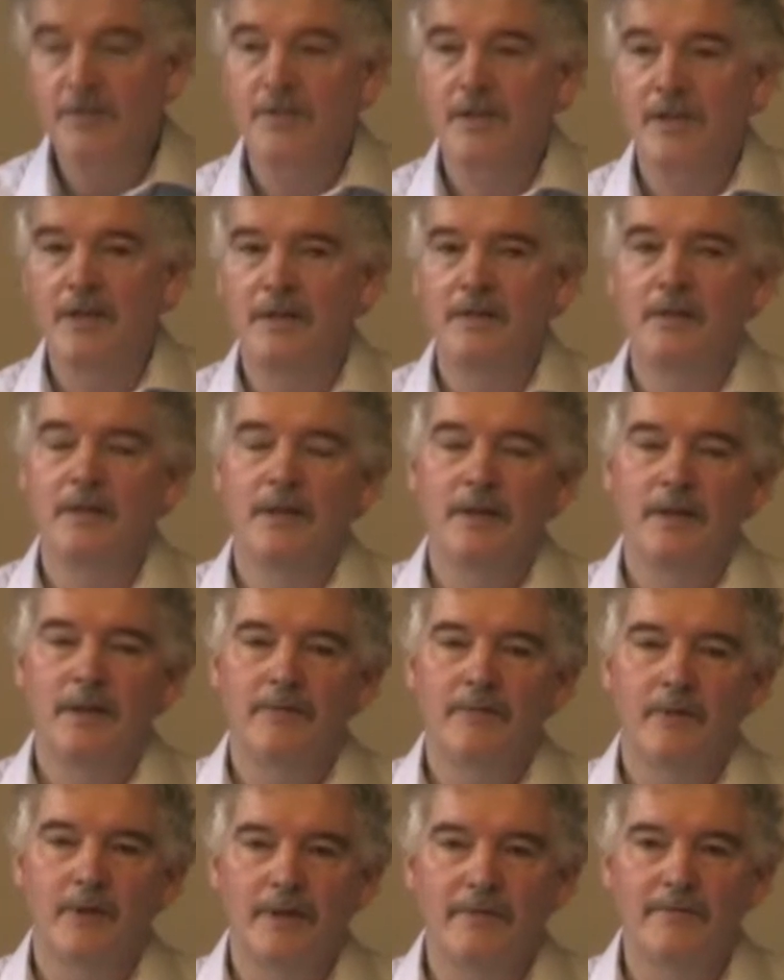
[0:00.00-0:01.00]
They are,
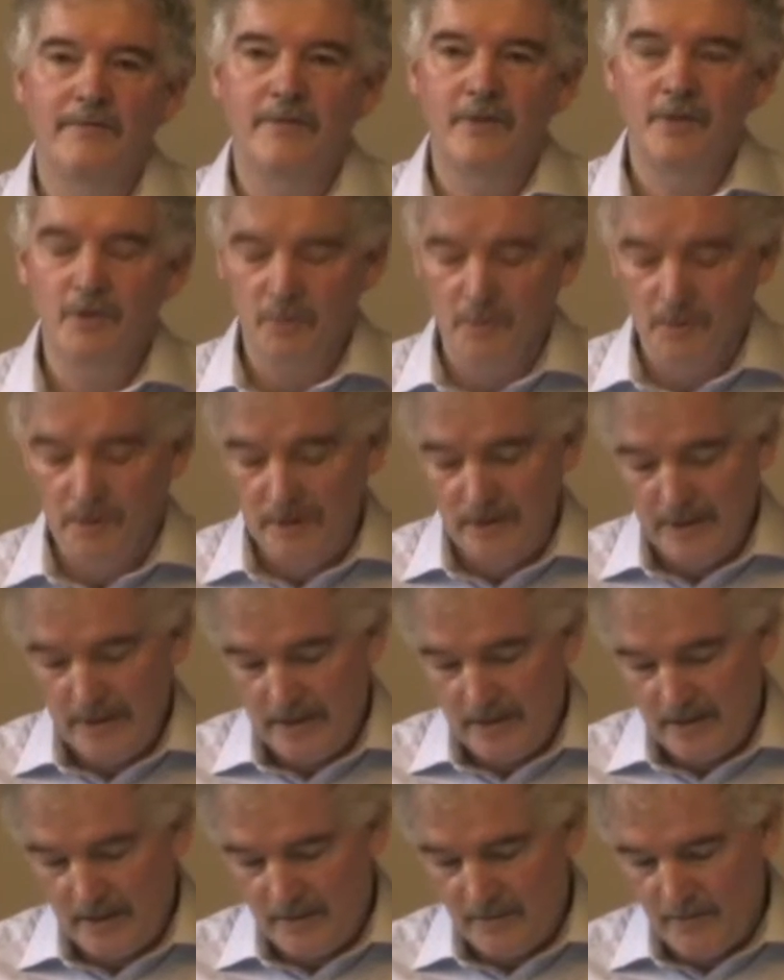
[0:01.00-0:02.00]
if you like, visual
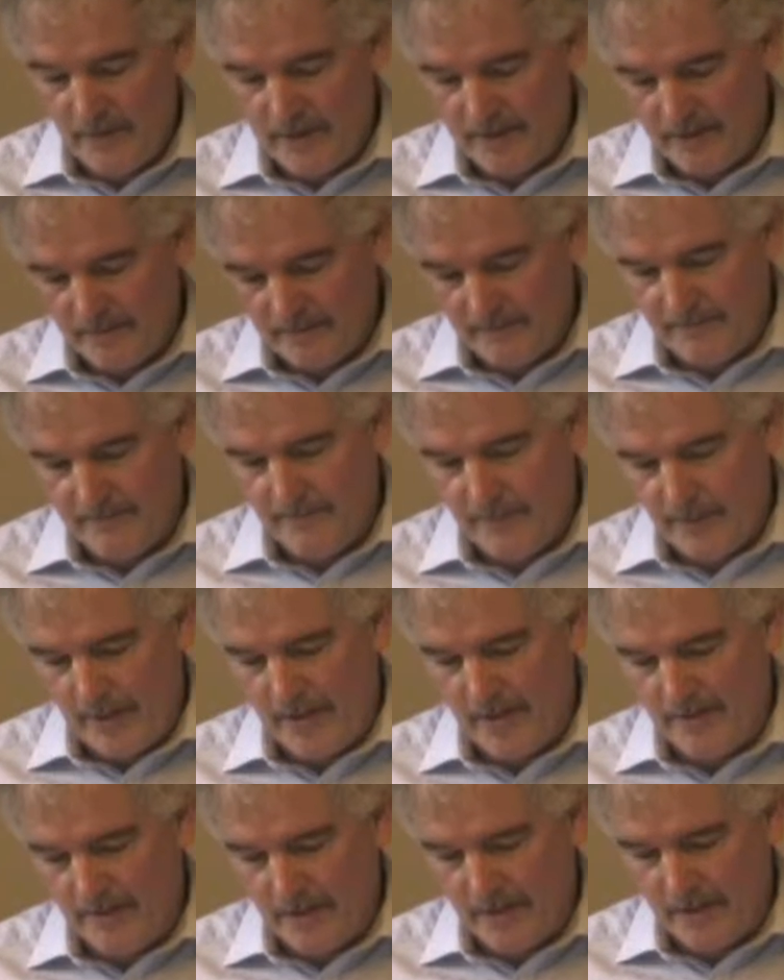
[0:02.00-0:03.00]
and written
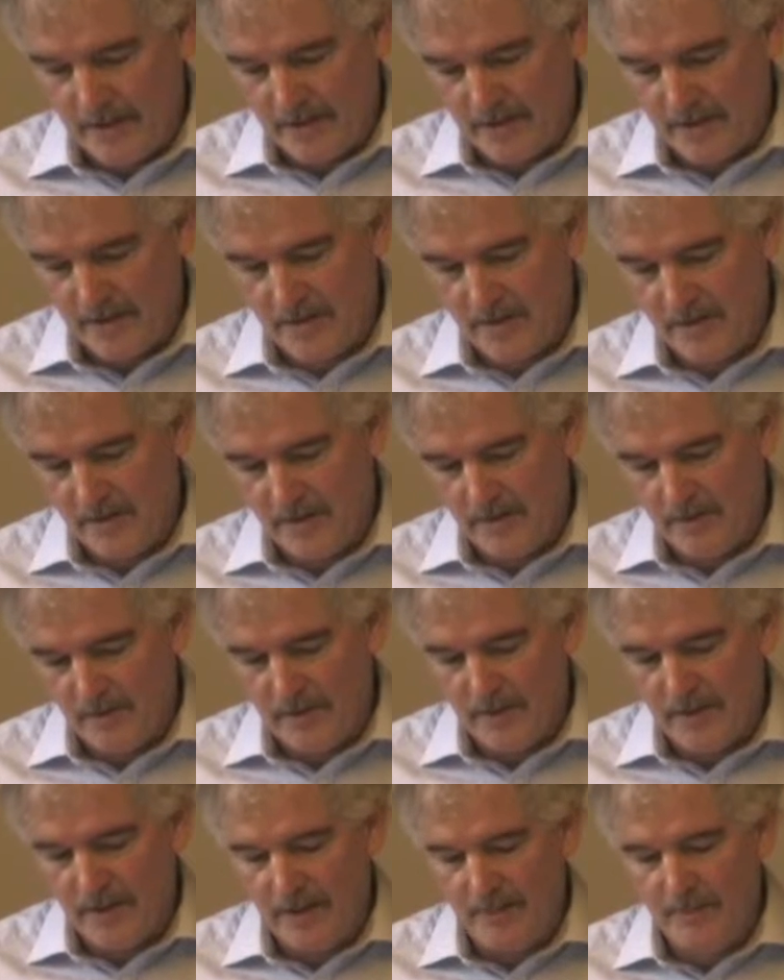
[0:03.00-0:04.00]
biomarkers
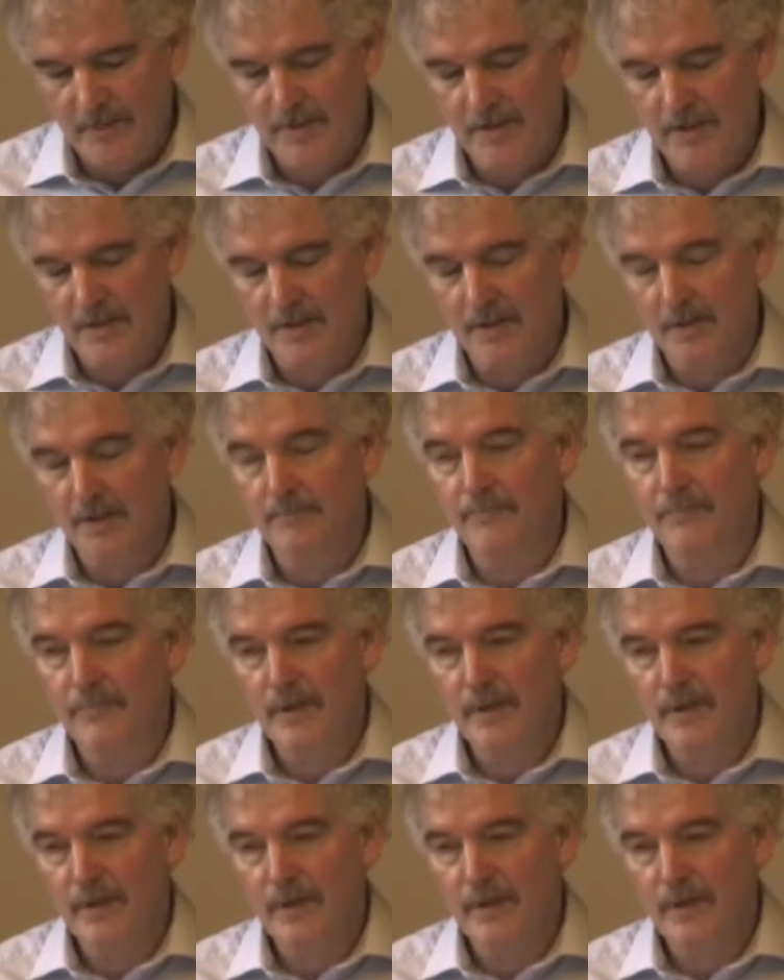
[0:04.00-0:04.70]
within that particular